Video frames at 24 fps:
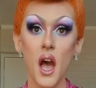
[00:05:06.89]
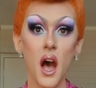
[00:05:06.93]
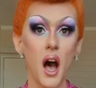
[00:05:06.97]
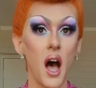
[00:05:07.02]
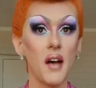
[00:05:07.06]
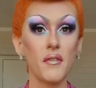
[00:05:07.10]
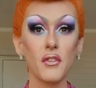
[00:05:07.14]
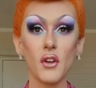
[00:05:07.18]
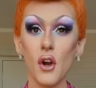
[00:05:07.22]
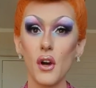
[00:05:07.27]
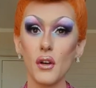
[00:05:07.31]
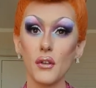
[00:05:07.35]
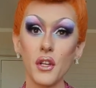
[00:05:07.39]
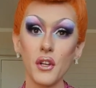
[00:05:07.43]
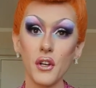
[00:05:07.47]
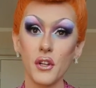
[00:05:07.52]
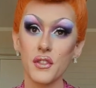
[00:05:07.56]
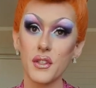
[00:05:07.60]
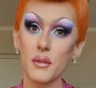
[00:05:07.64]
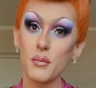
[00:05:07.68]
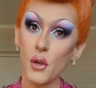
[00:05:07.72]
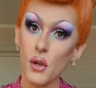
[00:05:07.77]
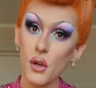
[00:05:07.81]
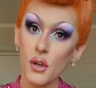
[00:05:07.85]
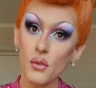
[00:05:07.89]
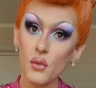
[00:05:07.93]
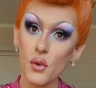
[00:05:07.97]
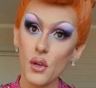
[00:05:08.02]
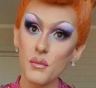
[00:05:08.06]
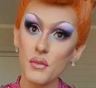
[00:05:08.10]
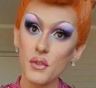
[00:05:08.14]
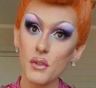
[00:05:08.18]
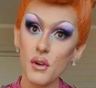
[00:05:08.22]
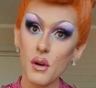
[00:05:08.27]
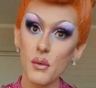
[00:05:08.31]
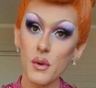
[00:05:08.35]
I've got, some
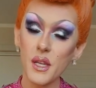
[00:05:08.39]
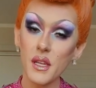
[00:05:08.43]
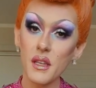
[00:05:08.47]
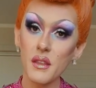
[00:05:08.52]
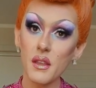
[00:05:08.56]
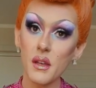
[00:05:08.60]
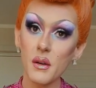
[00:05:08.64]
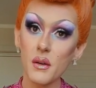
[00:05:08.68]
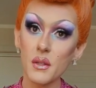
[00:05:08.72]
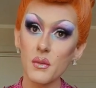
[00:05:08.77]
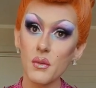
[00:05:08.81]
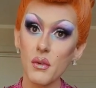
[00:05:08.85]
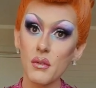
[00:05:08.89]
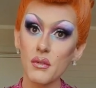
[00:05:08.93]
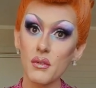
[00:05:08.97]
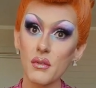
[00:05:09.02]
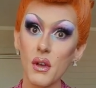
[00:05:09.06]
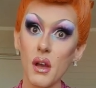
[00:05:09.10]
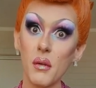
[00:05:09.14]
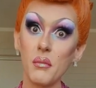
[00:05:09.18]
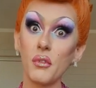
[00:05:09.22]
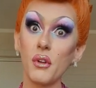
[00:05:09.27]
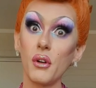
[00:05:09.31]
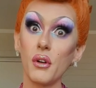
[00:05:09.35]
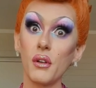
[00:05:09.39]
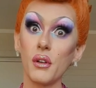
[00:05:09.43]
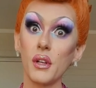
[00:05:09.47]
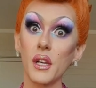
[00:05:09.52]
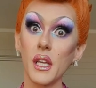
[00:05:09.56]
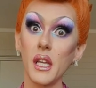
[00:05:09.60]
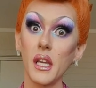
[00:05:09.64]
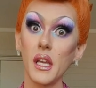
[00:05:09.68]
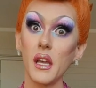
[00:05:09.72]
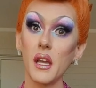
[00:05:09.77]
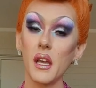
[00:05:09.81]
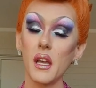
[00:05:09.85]
earthworms growing in there as well, so I'm not
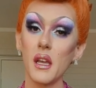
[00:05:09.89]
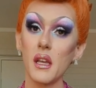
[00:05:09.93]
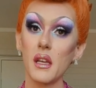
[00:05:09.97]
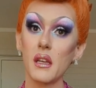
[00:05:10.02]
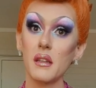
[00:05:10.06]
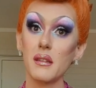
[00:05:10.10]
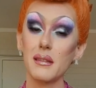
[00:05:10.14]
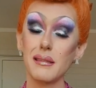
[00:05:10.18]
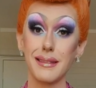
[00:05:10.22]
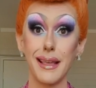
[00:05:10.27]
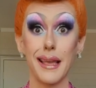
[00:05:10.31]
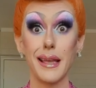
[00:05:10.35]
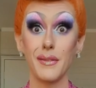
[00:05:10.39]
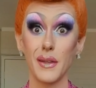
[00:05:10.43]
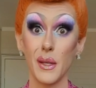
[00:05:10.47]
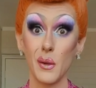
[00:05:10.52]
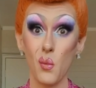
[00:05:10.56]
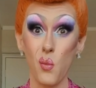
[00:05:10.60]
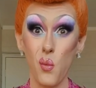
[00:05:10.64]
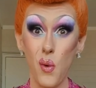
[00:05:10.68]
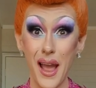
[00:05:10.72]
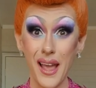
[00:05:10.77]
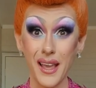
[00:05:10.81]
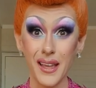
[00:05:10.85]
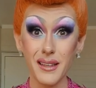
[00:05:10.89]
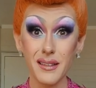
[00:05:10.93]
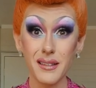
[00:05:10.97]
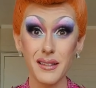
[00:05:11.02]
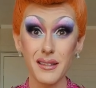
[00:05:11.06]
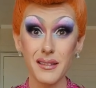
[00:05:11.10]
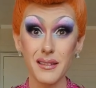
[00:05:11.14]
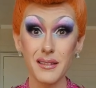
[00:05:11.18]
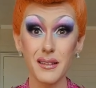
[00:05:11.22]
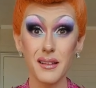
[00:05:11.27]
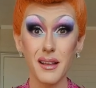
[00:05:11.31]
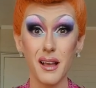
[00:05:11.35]
only saving
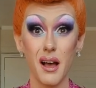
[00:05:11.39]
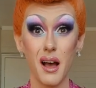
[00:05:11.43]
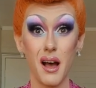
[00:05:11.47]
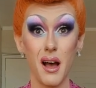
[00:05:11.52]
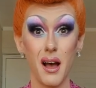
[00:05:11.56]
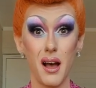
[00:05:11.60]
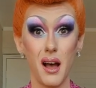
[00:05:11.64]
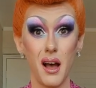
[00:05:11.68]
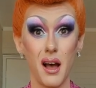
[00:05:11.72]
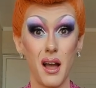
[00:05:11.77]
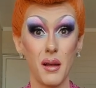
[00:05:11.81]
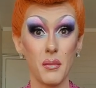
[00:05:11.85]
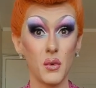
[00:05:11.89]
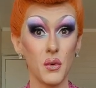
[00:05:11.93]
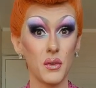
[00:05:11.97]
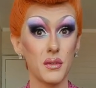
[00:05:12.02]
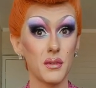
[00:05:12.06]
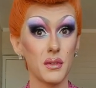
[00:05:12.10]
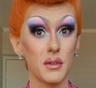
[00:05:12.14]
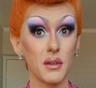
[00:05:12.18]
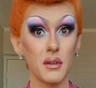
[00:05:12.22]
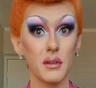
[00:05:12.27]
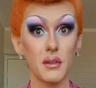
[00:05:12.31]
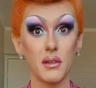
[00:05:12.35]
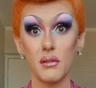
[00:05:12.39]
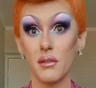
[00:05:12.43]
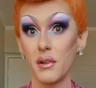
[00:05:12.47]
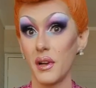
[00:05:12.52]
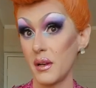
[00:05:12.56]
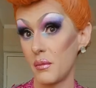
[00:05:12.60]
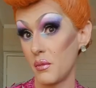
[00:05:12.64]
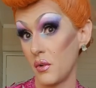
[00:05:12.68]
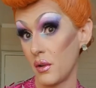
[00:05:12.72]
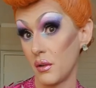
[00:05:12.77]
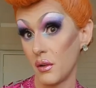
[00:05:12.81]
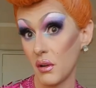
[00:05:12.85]
waste, I'm also
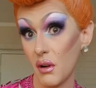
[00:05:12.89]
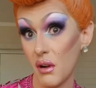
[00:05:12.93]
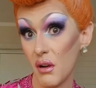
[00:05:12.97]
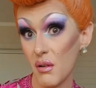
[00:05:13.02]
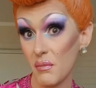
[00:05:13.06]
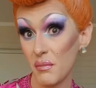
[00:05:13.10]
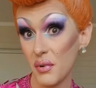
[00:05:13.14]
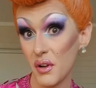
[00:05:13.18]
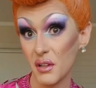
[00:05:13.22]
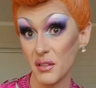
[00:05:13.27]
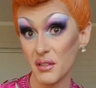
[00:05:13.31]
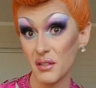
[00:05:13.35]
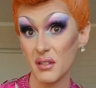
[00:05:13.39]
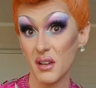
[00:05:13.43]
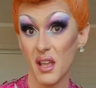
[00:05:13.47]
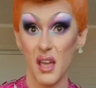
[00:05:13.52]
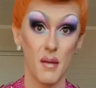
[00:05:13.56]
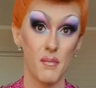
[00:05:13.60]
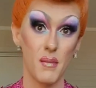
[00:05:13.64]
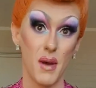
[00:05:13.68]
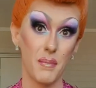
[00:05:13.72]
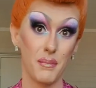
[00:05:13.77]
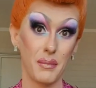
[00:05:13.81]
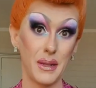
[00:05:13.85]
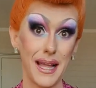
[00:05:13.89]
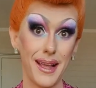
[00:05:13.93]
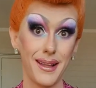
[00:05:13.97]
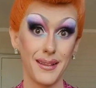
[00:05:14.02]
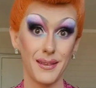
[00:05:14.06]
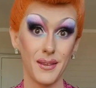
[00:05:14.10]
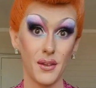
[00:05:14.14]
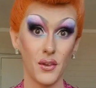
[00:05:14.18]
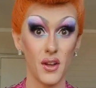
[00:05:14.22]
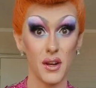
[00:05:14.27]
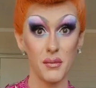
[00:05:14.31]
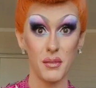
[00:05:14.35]
creating my own compost, and my
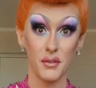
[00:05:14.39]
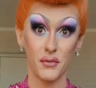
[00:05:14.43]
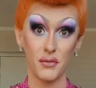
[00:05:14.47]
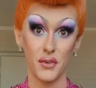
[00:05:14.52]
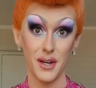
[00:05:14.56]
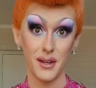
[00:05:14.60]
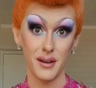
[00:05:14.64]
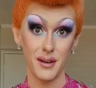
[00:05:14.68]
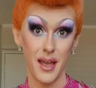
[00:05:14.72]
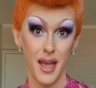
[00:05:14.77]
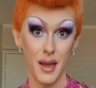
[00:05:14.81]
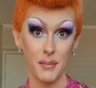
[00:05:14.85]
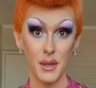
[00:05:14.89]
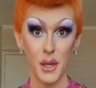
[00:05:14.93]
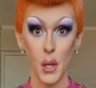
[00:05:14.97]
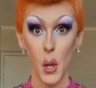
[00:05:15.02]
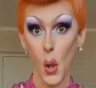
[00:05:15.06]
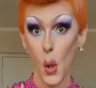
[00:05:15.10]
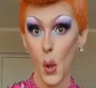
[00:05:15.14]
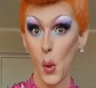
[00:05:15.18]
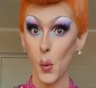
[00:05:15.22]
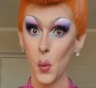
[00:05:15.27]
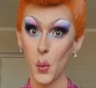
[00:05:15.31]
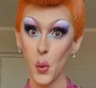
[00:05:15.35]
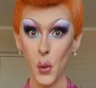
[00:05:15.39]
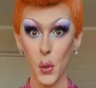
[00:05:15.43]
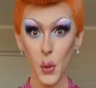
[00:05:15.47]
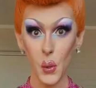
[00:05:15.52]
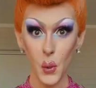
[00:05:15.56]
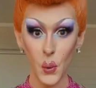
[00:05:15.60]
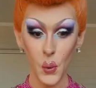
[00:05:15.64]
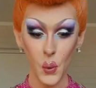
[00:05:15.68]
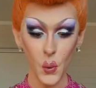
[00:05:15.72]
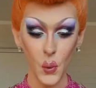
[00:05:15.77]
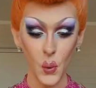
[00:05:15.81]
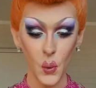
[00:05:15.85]
plants are going to be freaking happy.
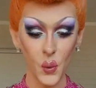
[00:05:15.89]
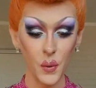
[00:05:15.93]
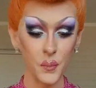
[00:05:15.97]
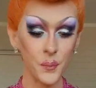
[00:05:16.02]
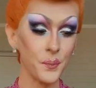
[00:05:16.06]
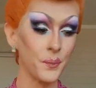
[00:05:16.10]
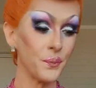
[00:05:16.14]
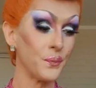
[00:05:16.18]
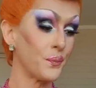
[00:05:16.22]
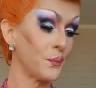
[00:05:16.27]
Woohoo!